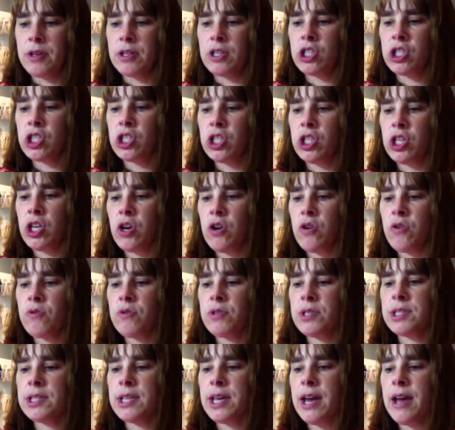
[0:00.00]
She
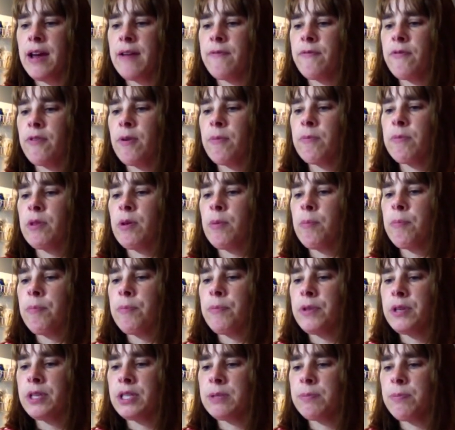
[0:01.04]
knows that from the,
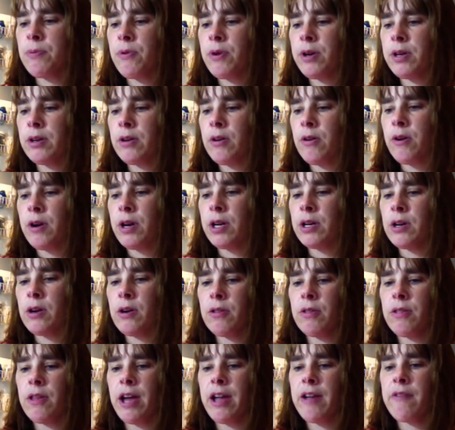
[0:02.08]
this point on, her
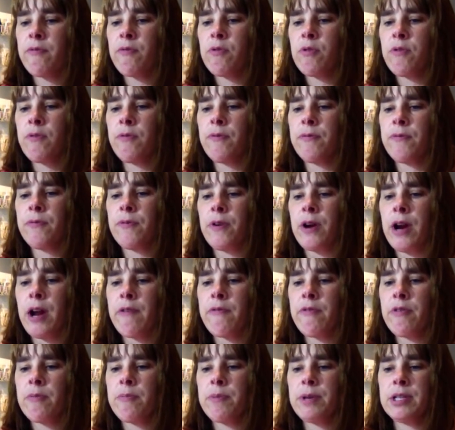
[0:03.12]
life will
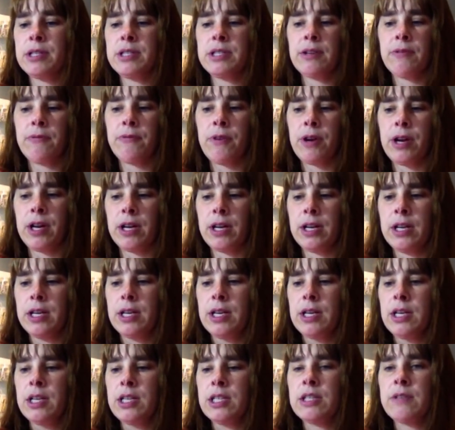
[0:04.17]
forever be different.
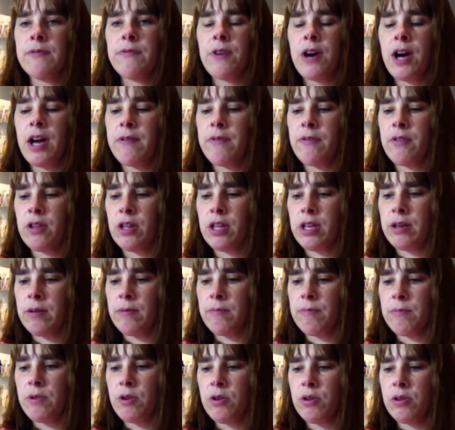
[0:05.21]
Survival
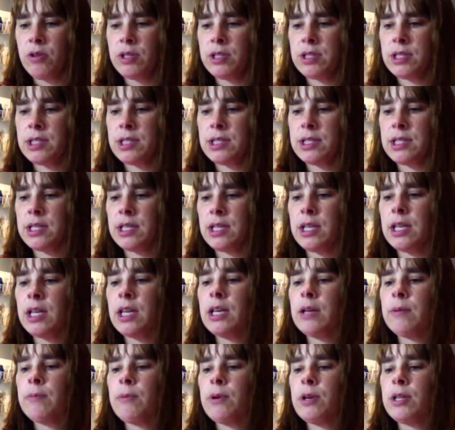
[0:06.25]
in Miles
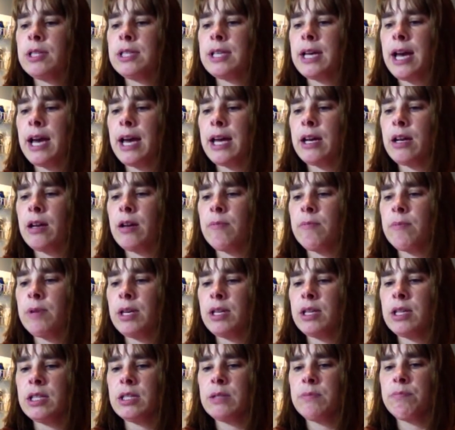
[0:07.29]
City, Montana
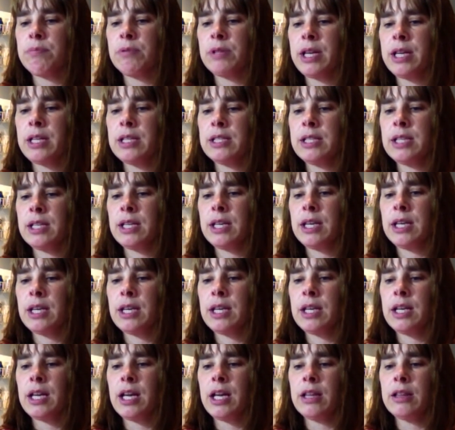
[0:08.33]
means blending
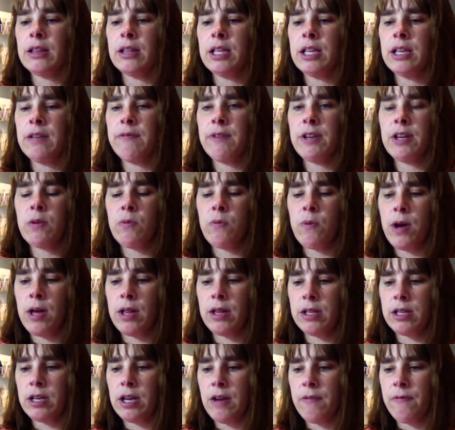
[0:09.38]
in and leaving well
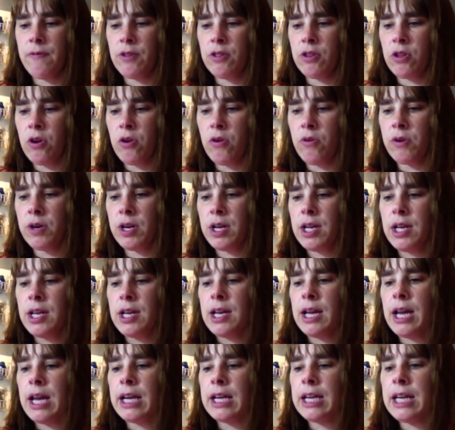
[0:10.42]
enough alone,
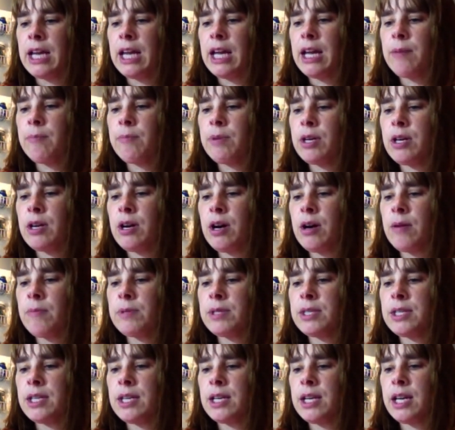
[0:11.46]
and Cam
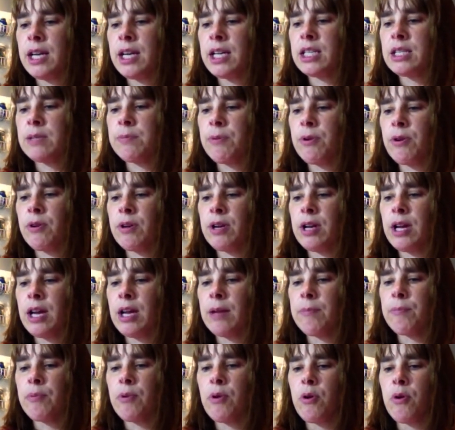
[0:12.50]
becomes an expert
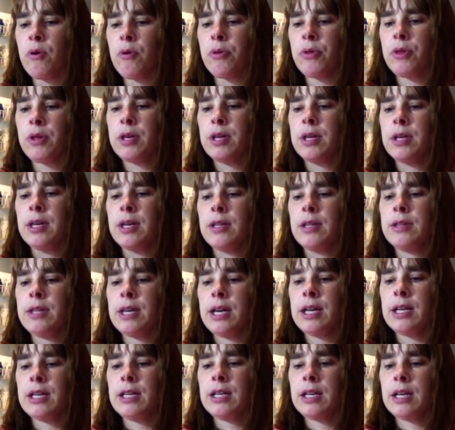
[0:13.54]
at both.
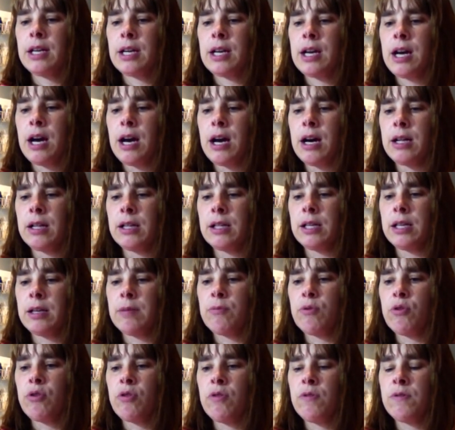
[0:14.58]
Then Coley
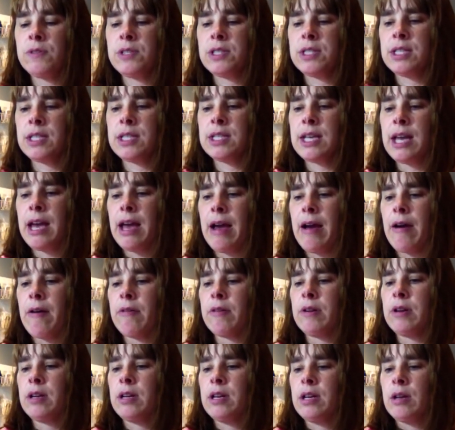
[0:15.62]
moves to
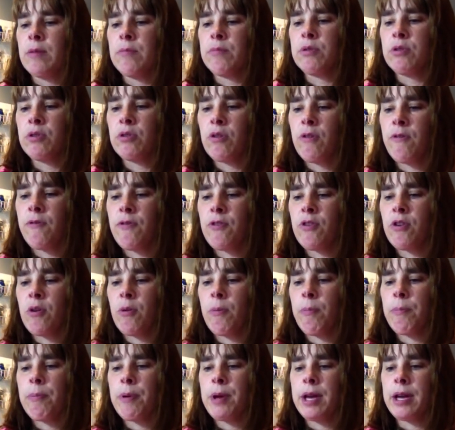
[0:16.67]
town.
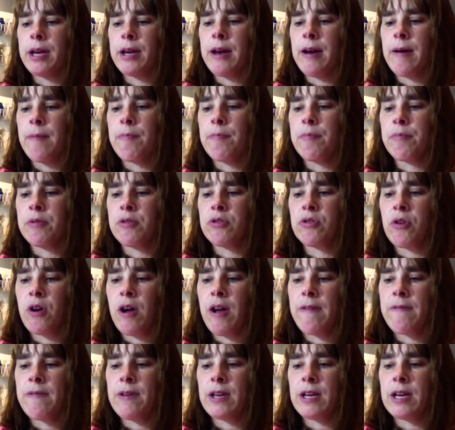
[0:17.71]
Beautiful pickup
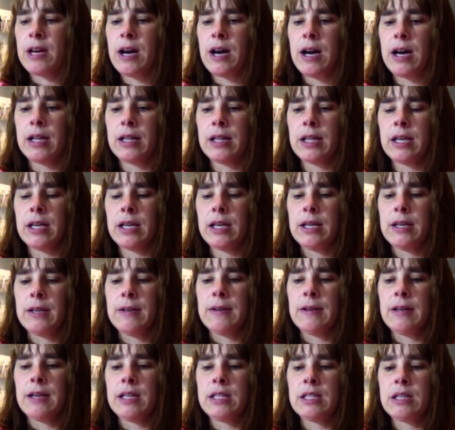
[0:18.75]
driving Coley
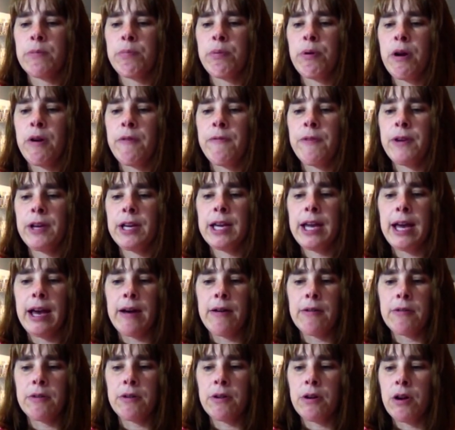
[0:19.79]
is a perfect
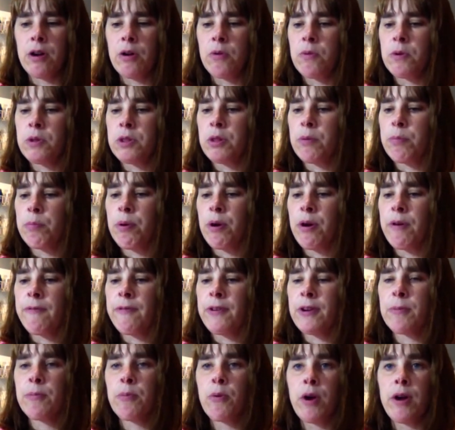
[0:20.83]
cowgirl with the
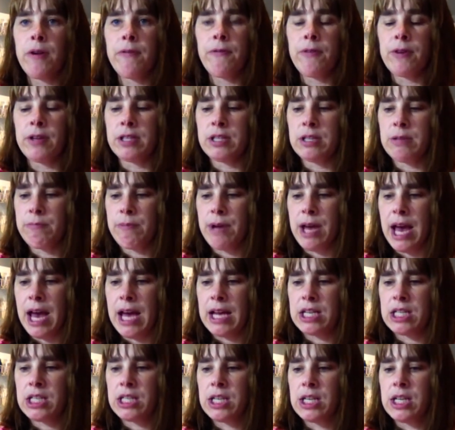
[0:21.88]
perfect boyfriend to
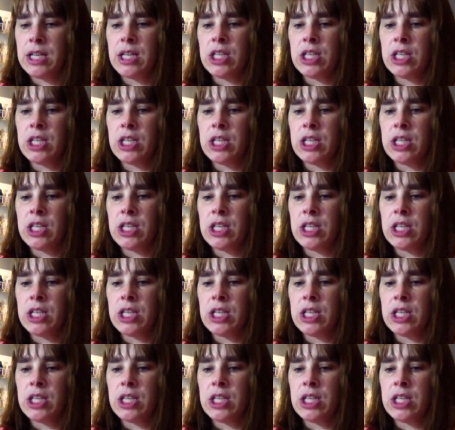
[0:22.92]
match.